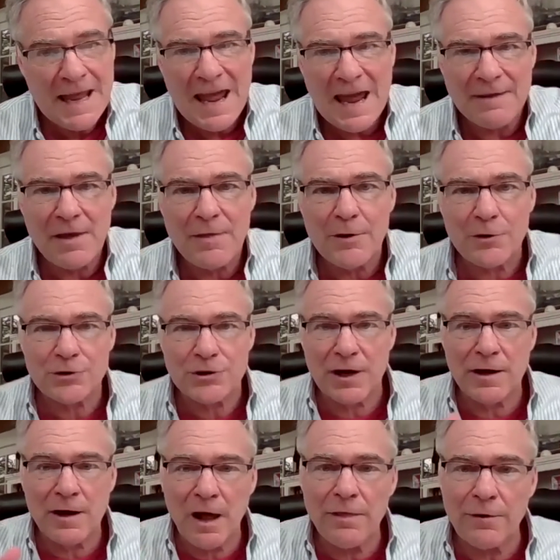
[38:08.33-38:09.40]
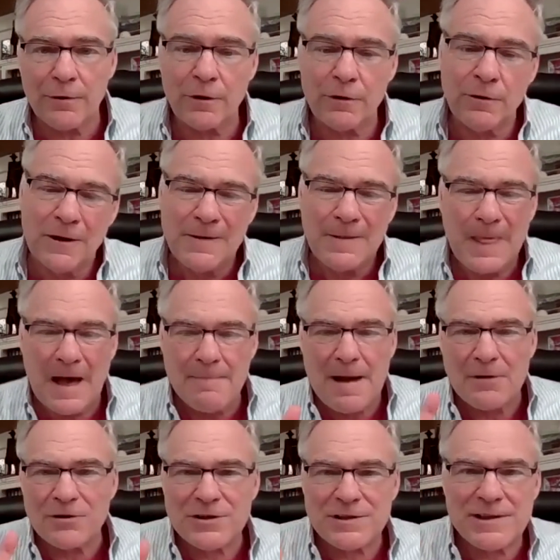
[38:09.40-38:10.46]
And then there's another
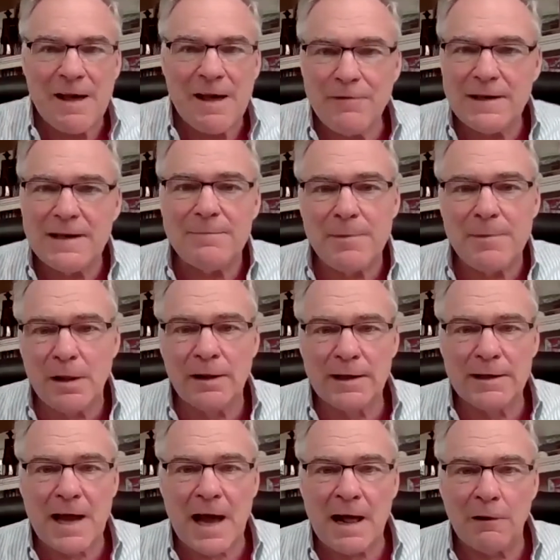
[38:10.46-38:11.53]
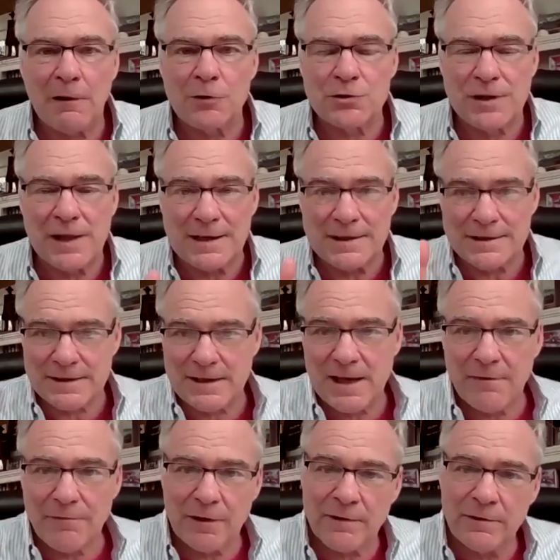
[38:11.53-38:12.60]
about $70 million that is
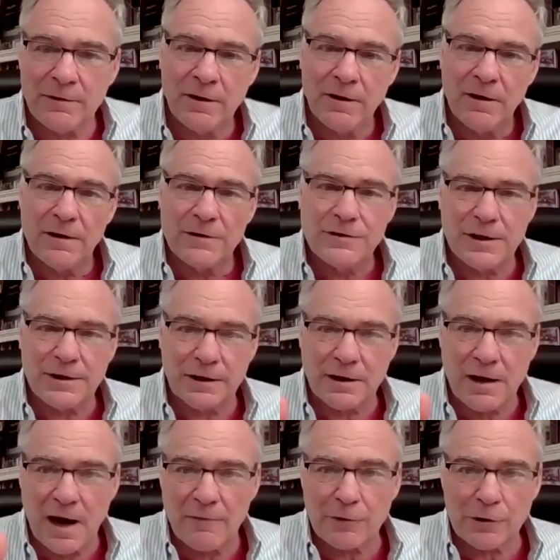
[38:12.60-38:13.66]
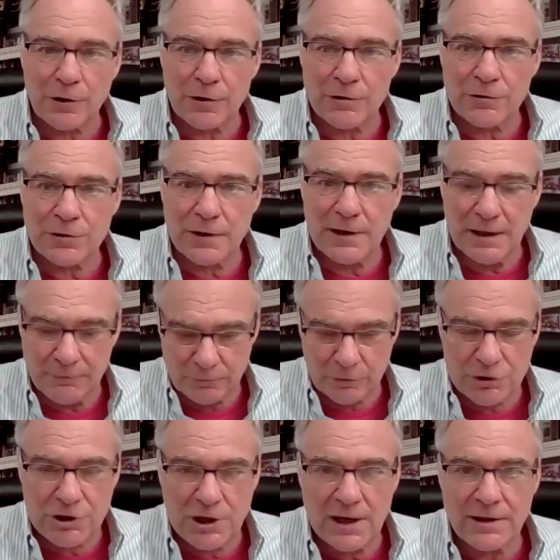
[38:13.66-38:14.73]
given to the governors in
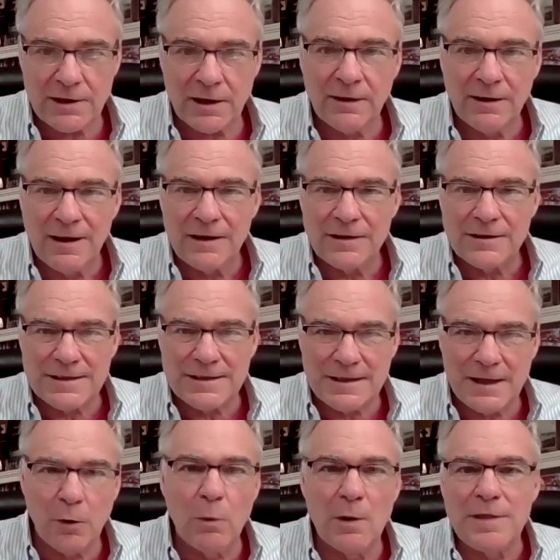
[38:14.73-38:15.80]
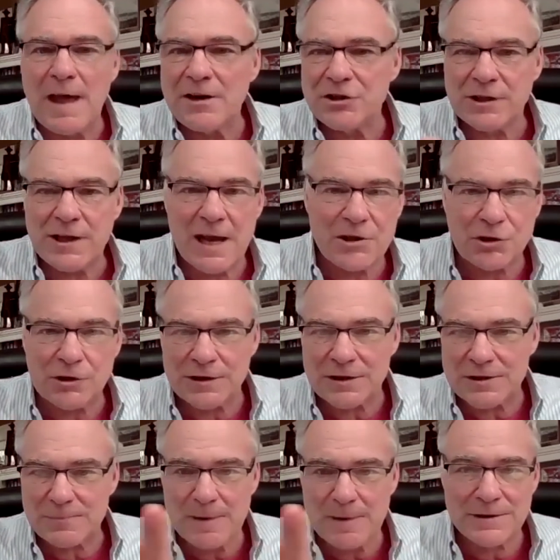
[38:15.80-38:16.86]
Virginia to deal with education
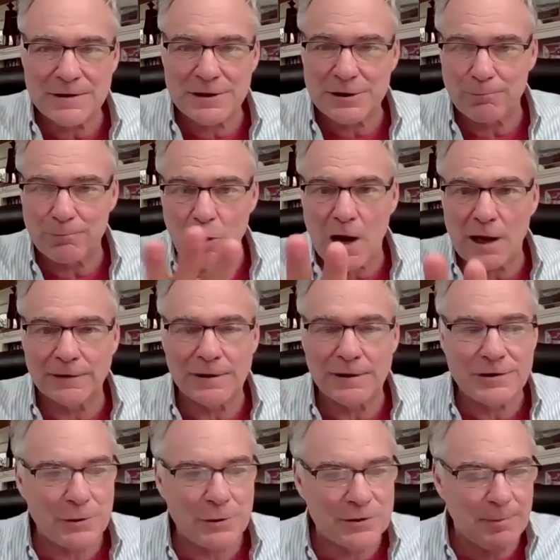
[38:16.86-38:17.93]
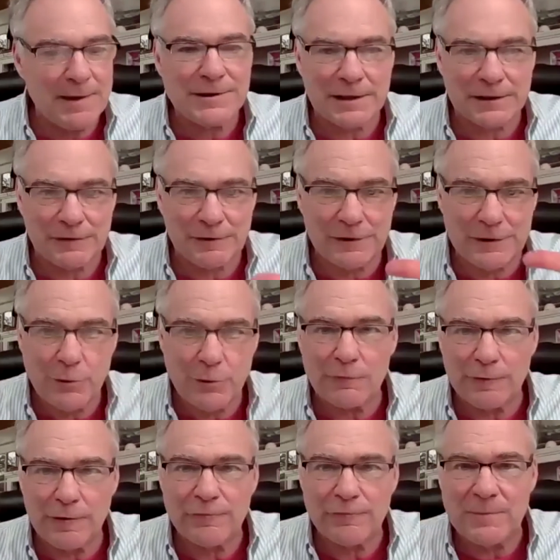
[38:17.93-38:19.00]
expenses broadly. So it's basically
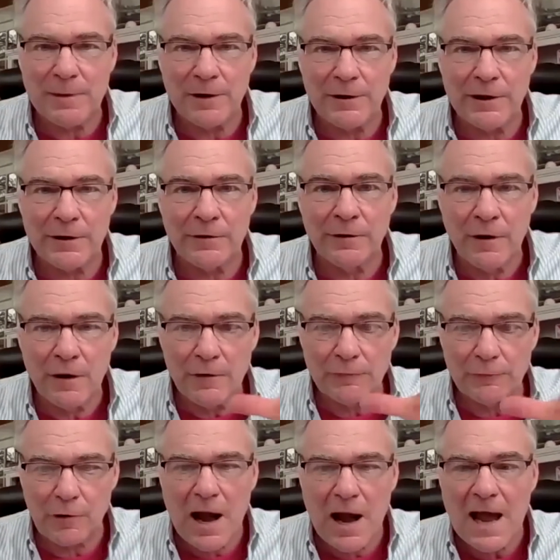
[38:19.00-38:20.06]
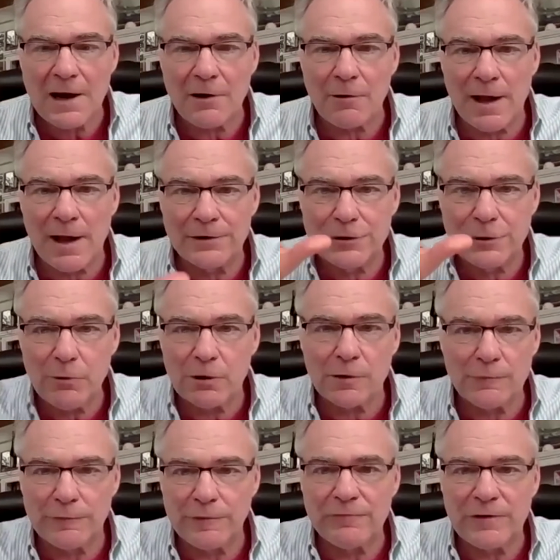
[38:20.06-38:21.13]
$250 million for higher ed,
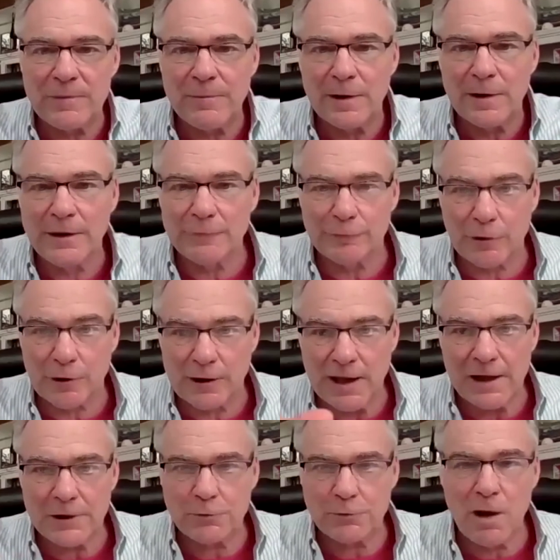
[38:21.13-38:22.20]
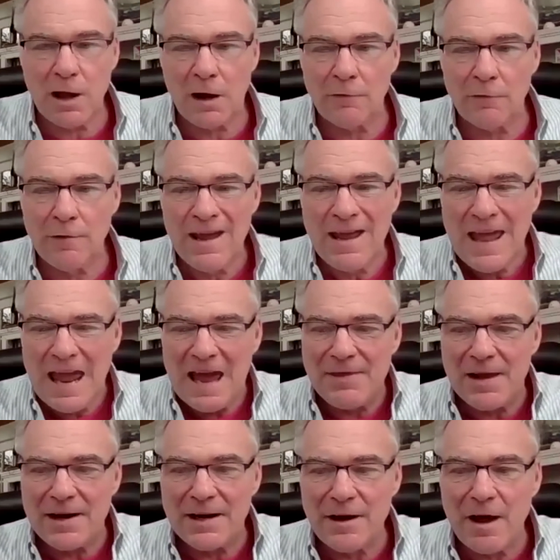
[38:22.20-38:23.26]
$250 million for K-12, and
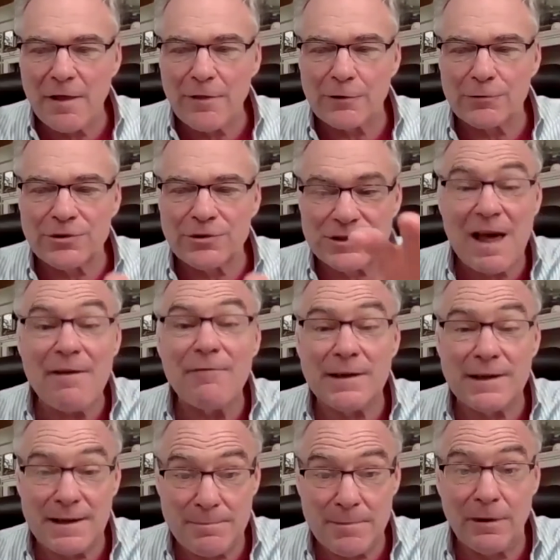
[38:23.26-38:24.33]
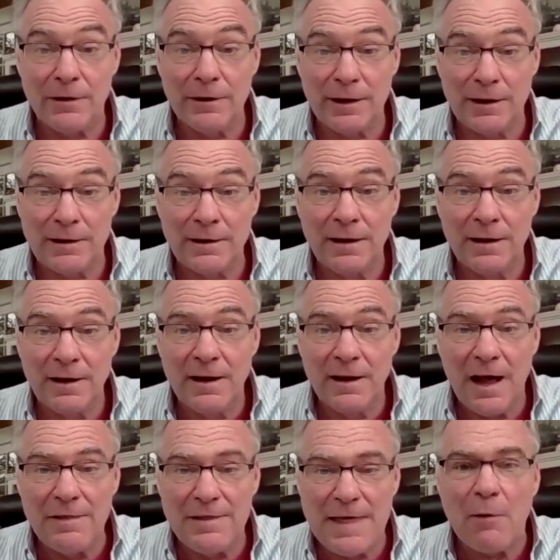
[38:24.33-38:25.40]
then another $70 million
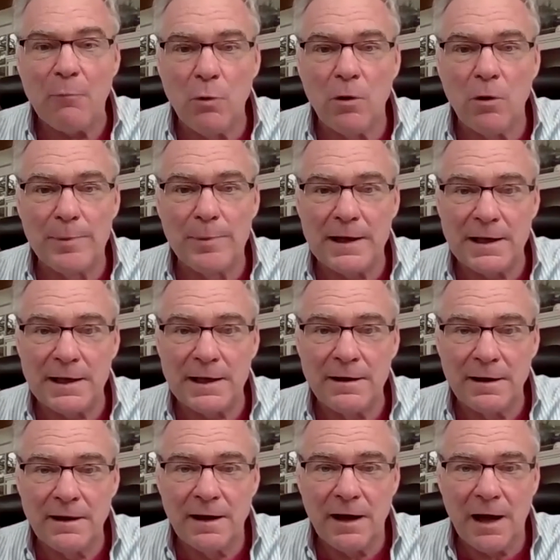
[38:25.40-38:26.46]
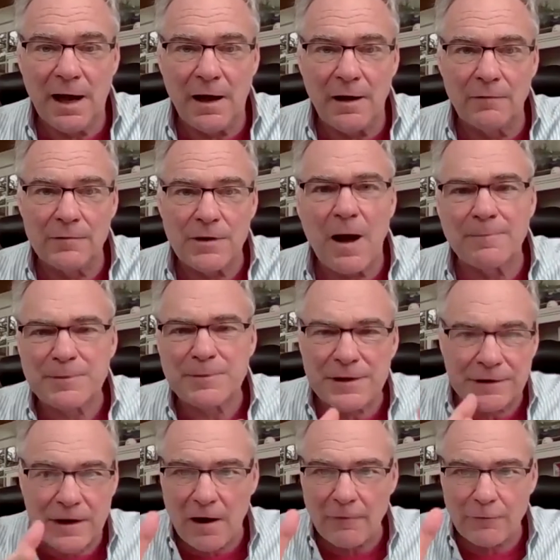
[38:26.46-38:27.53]
that will be up to
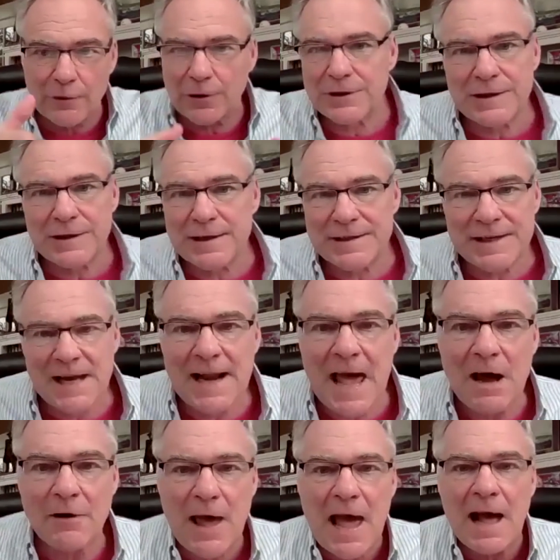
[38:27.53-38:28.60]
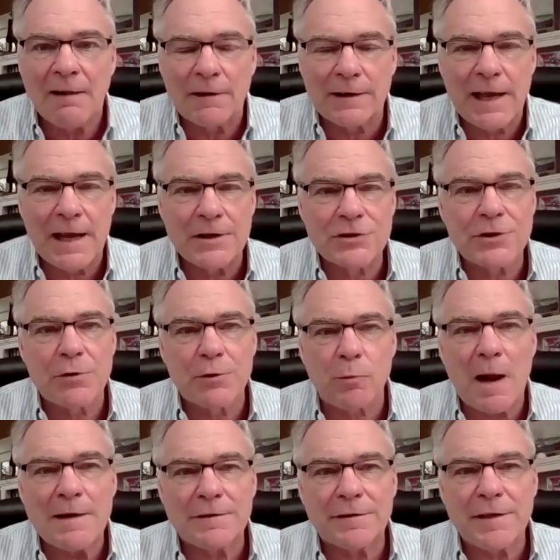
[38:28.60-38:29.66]
the governor to decide how to allocate. So the
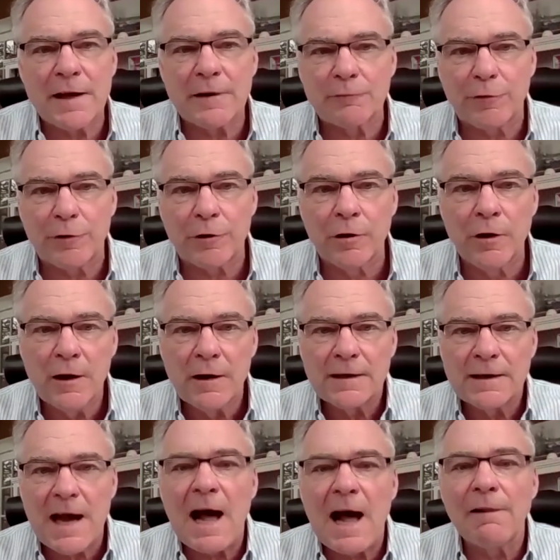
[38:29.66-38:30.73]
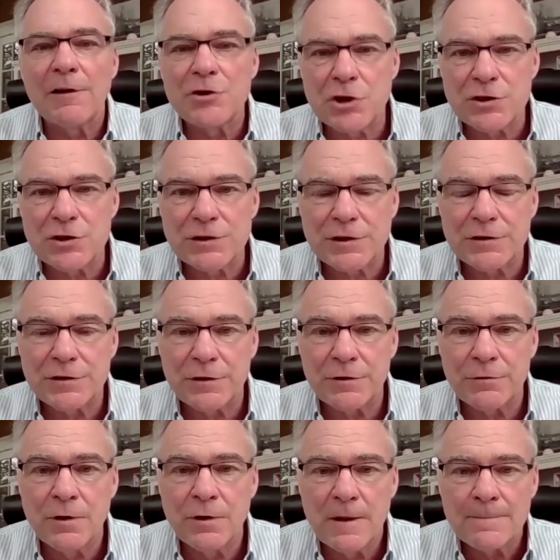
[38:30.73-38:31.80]
right thing for colleges to
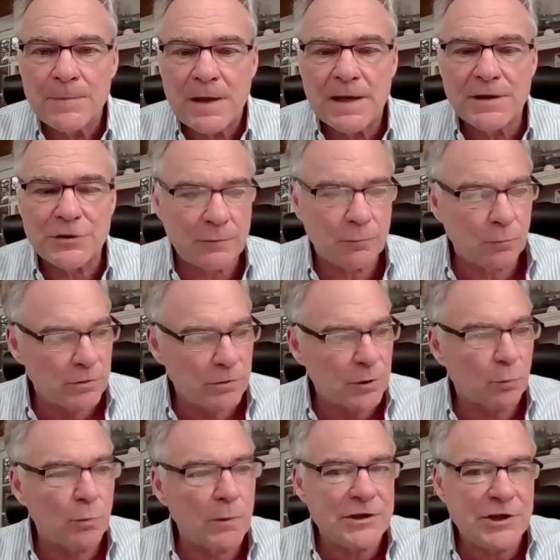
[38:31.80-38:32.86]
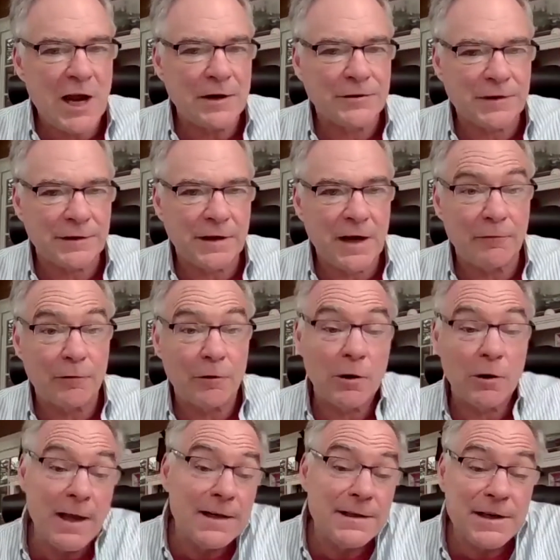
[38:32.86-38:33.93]
do is to reach out to the governor.
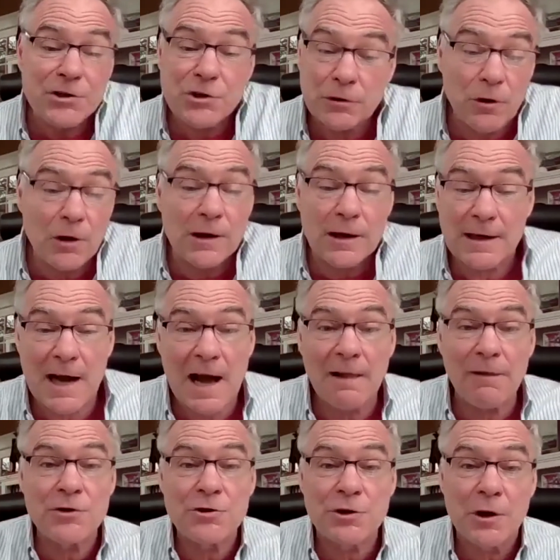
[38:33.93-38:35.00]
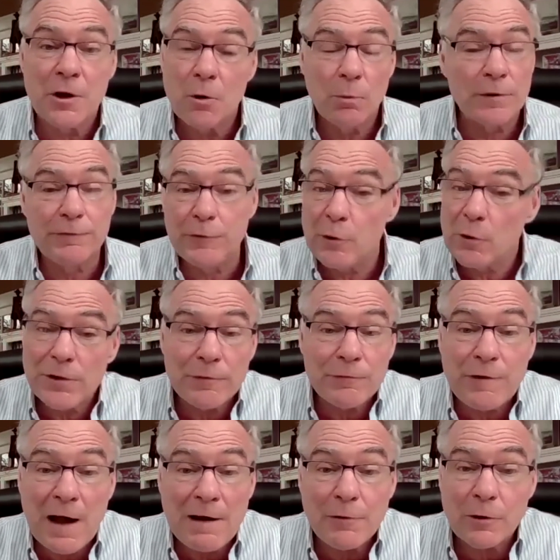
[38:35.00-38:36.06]
In addition, look, a college with fewer
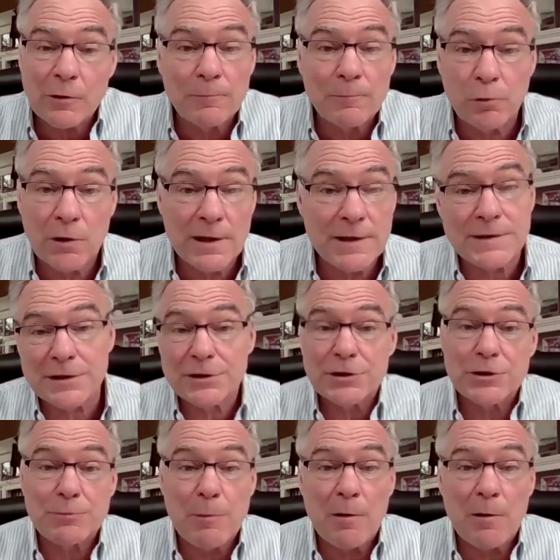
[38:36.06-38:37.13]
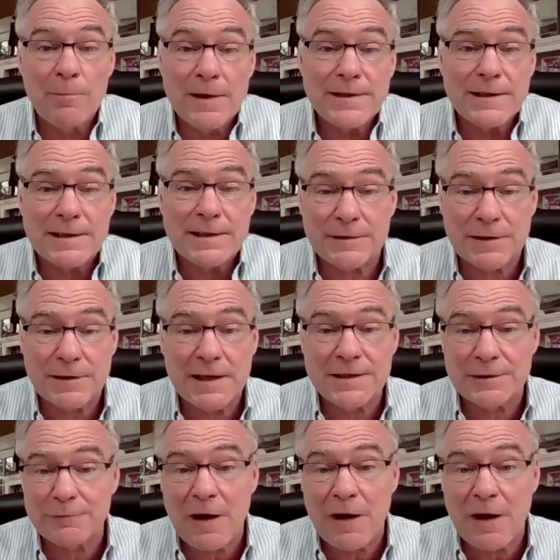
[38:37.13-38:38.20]
than 500 employees is a small business.
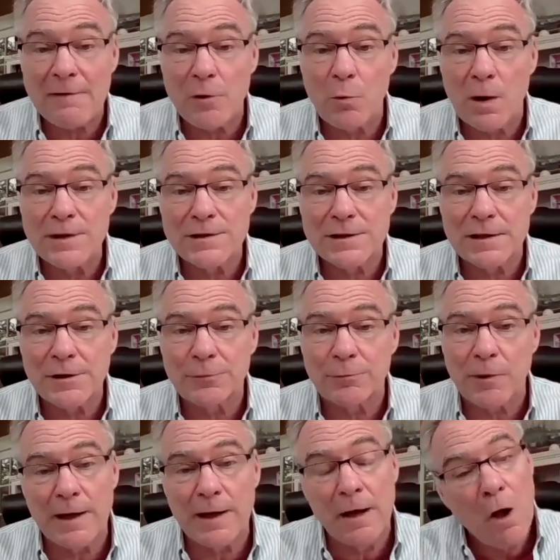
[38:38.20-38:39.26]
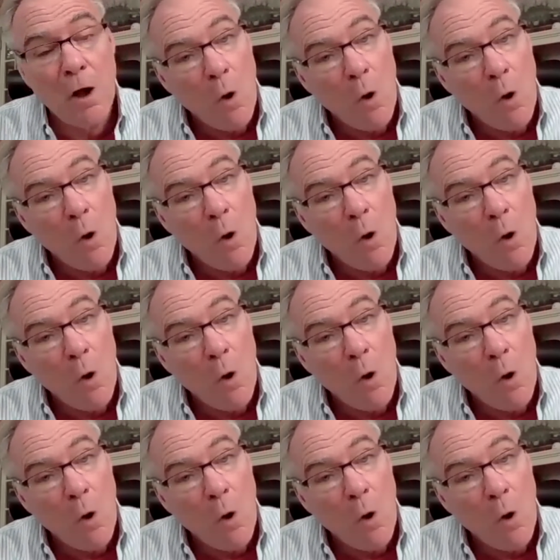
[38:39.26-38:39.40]
It's a 501c3.